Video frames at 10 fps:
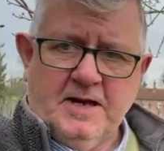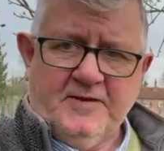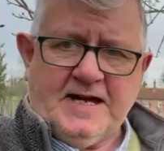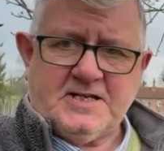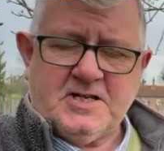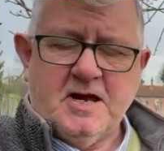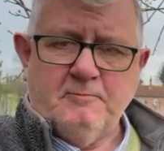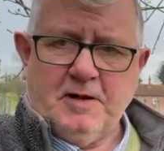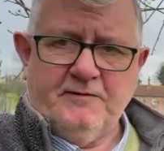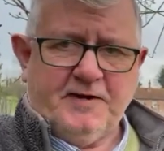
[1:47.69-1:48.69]
That's
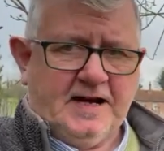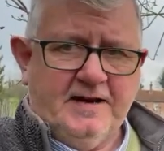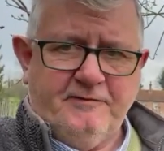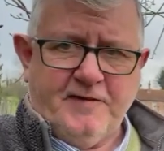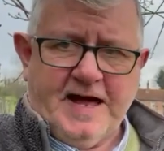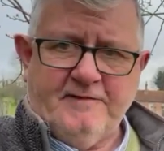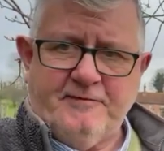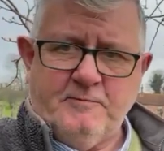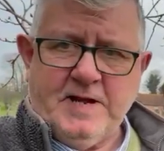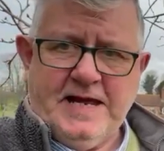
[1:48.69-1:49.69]
perfectly fair
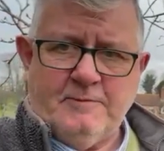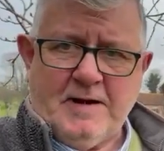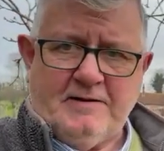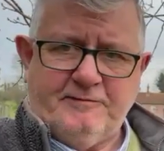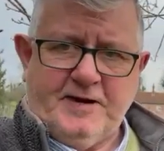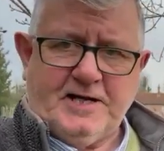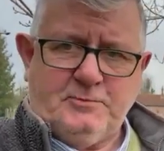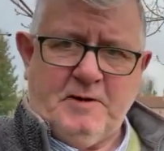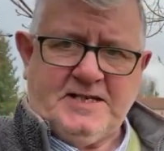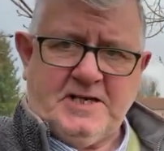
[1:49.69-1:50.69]
for me about Flash
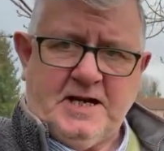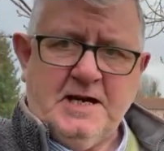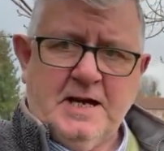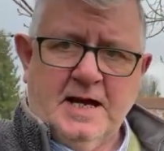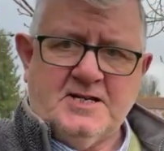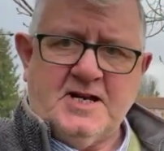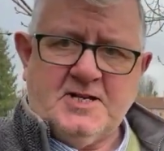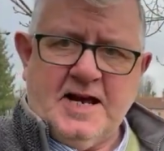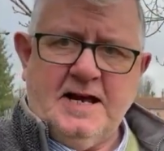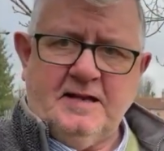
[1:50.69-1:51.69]
Betty. As I
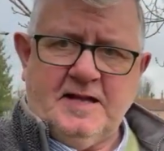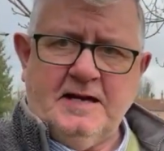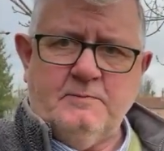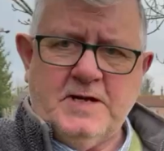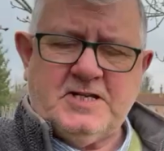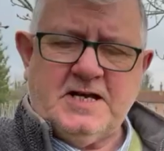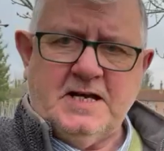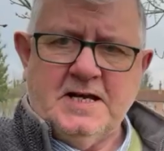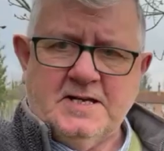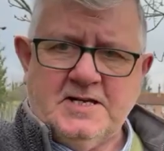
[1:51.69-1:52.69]
say, I think Mr.